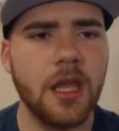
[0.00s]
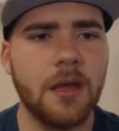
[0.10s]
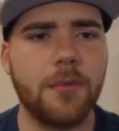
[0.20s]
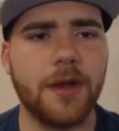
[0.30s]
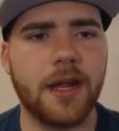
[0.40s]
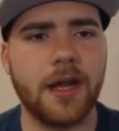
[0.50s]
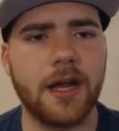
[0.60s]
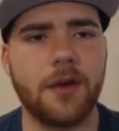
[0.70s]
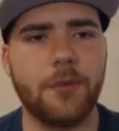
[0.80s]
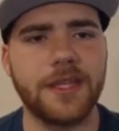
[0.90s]

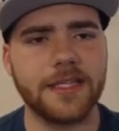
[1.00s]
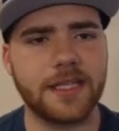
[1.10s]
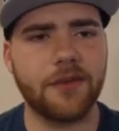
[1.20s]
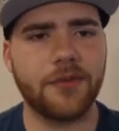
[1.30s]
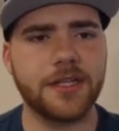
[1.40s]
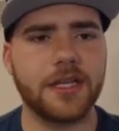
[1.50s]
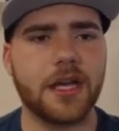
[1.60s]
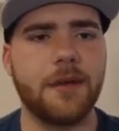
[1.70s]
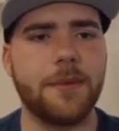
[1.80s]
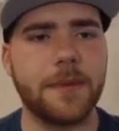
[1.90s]
But with this coverage,
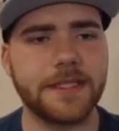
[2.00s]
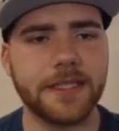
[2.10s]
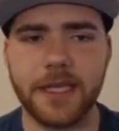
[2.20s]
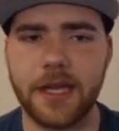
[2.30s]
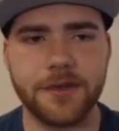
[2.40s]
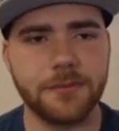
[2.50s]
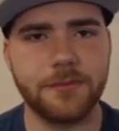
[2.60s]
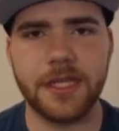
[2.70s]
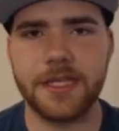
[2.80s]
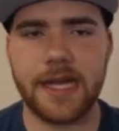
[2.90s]
it basically covers
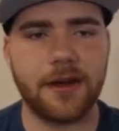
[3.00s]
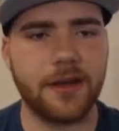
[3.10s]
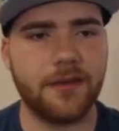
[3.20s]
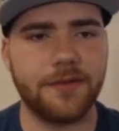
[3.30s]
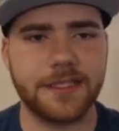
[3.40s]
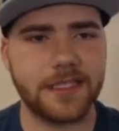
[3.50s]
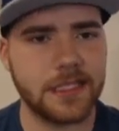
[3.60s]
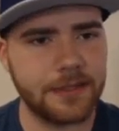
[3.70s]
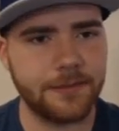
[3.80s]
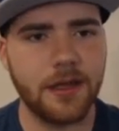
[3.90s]
the entirety of his
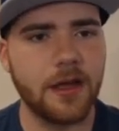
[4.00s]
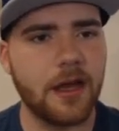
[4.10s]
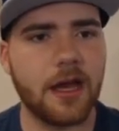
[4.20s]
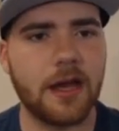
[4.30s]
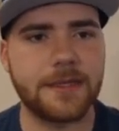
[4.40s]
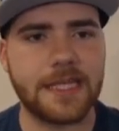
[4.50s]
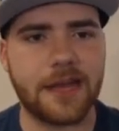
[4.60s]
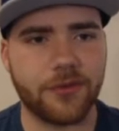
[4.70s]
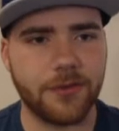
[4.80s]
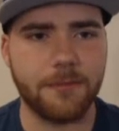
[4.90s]
team,
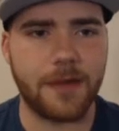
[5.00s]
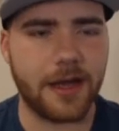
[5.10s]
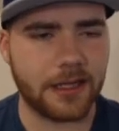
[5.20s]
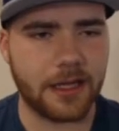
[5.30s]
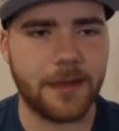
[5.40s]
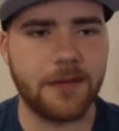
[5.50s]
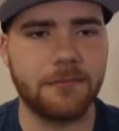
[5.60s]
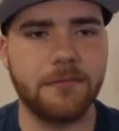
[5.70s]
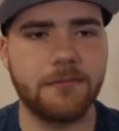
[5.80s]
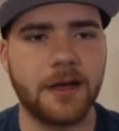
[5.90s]
aside from the Muck. I
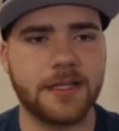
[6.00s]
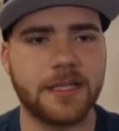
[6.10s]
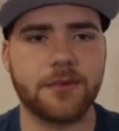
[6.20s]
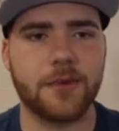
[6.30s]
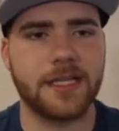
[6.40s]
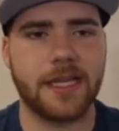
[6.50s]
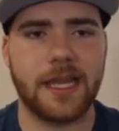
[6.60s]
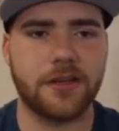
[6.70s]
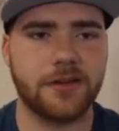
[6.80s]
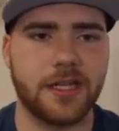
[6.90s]
mean, Muck doesn't want to take
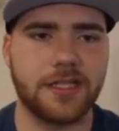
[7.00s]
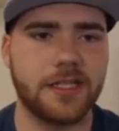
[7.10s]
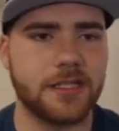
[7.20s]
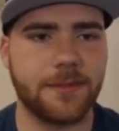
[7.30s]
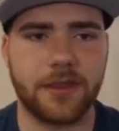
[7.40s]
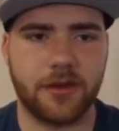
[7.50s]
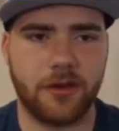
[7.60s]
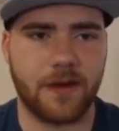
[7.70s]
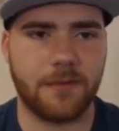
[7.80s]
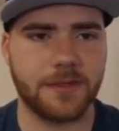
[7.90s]
Anchor Shots. It does about
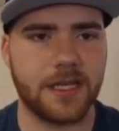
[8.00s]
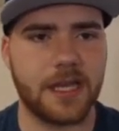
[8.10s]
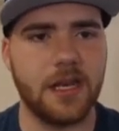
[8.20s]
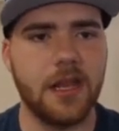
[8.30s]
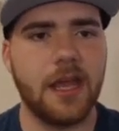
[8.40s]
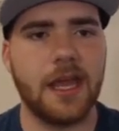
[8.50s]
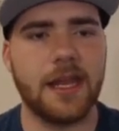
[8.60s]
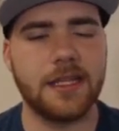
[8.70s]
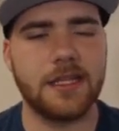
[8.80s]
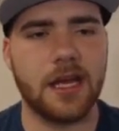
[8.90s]
35%.
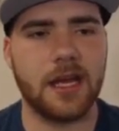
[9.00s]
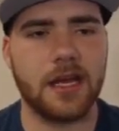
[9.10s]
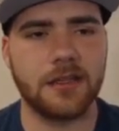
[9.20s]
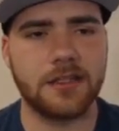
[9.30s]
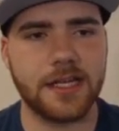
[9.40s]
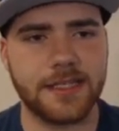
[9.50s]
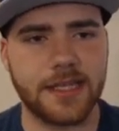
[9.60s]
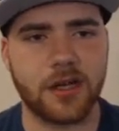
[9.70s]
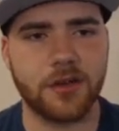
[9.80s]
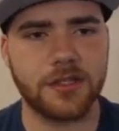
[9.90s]
And
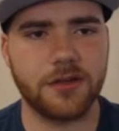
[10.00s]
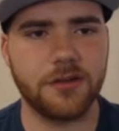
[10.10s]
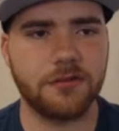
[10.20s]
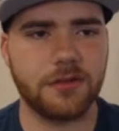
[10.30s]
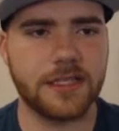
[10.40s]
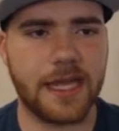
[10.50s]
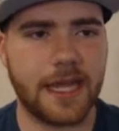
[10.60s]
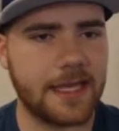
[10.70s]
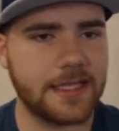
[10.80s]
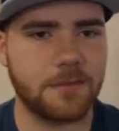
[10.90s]
Genesect also can
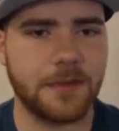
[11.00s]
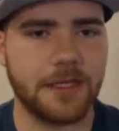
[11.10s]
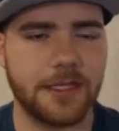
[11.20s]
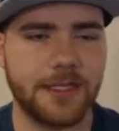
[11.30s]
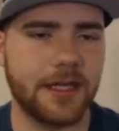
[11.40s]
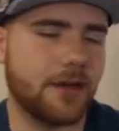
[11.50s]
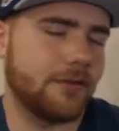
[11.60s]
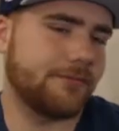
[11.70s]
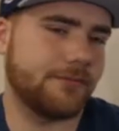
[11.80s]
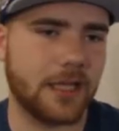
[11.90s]
take hits, but, you
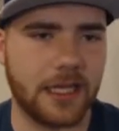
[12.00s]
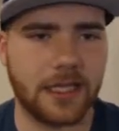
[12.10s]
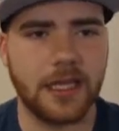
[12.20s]
know, like,